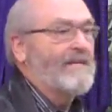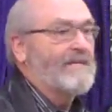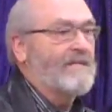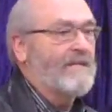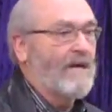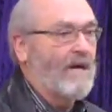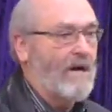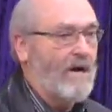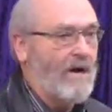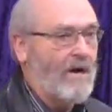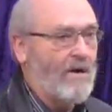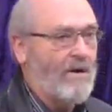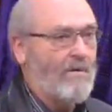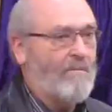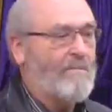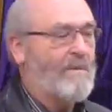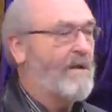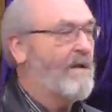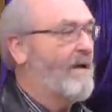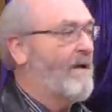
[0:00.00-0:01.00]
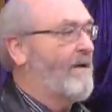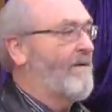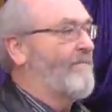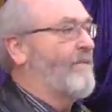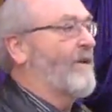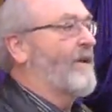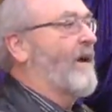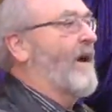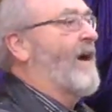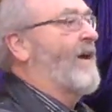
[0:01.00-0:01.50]
is the home
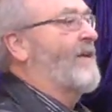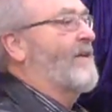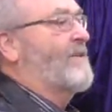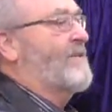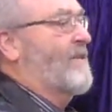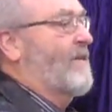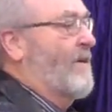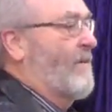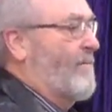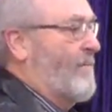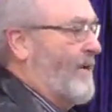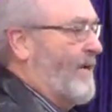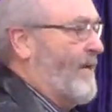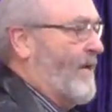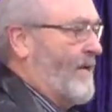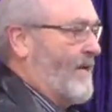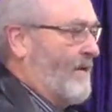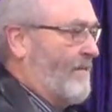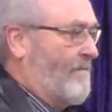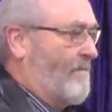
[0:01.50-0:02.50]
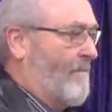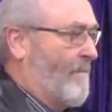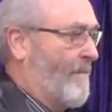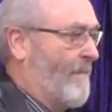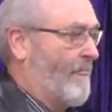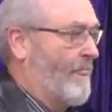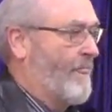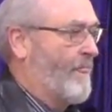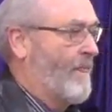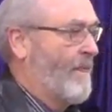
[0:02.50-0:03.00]
of the goddess Pele.
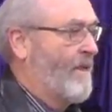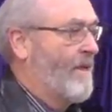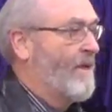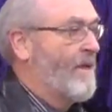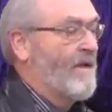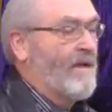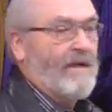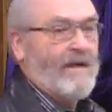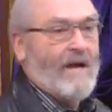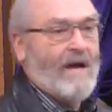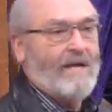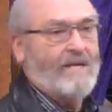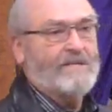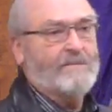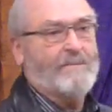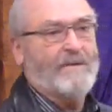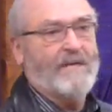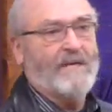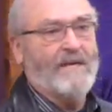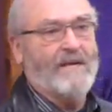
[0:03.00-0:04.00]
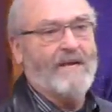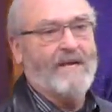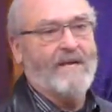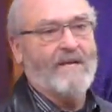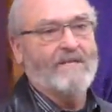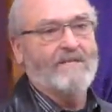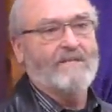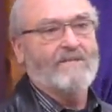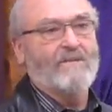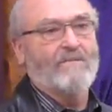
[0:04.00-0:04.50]
Goddess Pele
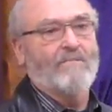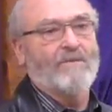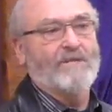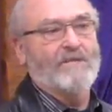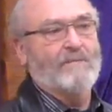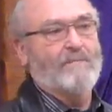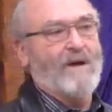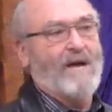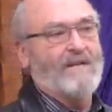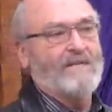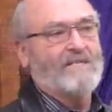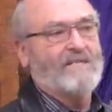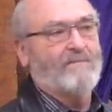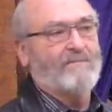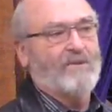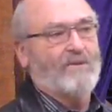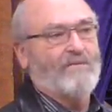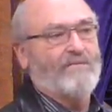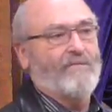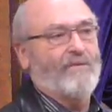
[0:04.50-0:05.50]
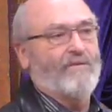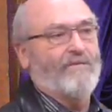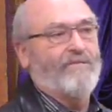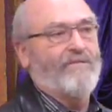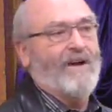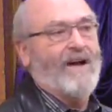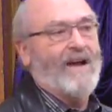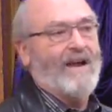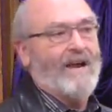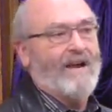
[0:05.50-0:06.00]
is responsible for
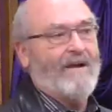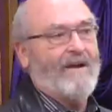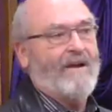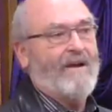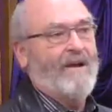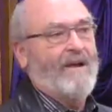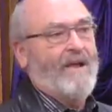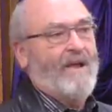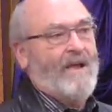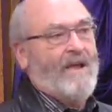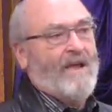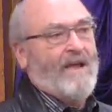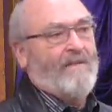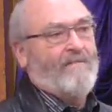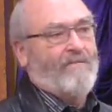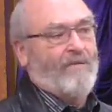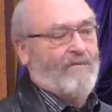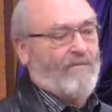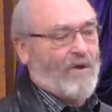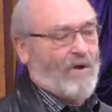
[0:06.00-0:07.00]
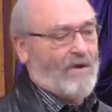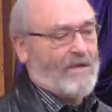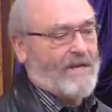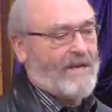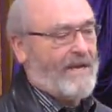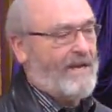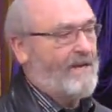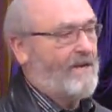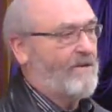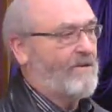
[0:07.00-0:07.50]
fire, for
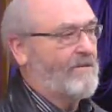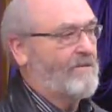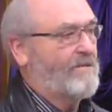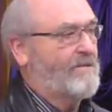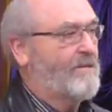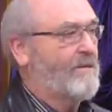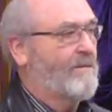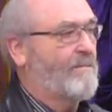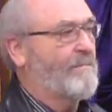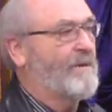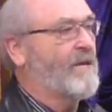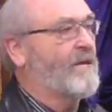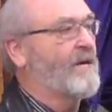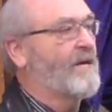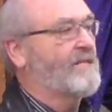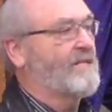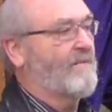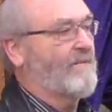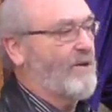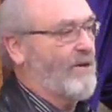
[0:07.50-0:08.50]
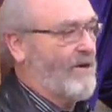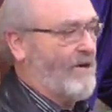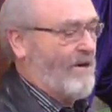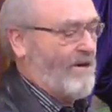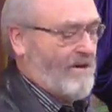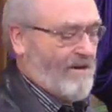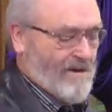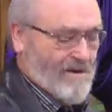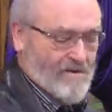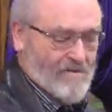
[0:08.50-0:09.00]
volcanoes. Because of
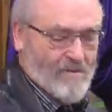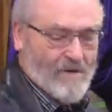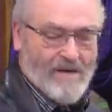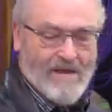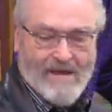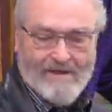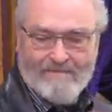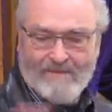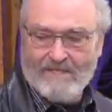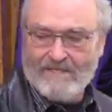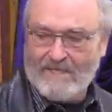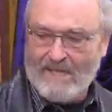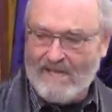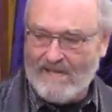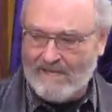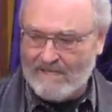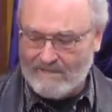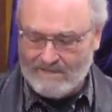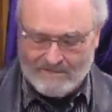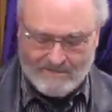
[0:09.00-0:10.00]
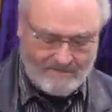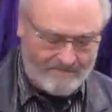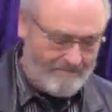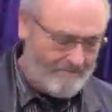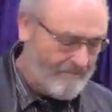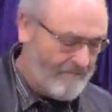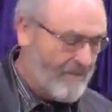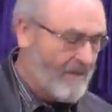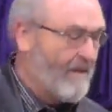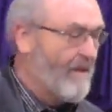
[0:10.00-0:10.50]
her, we have these islands.
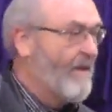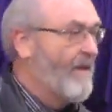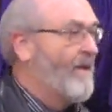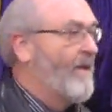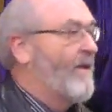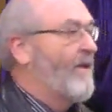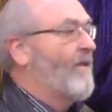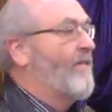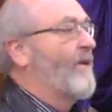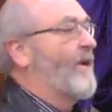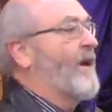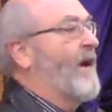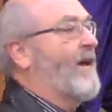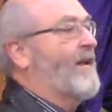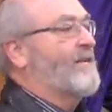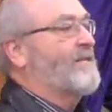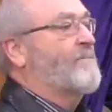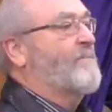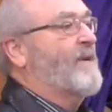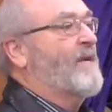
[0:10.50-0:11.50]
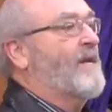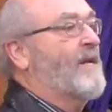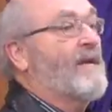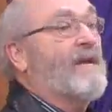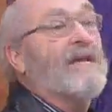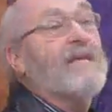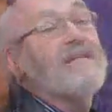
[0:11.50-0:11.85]
The goddess Pele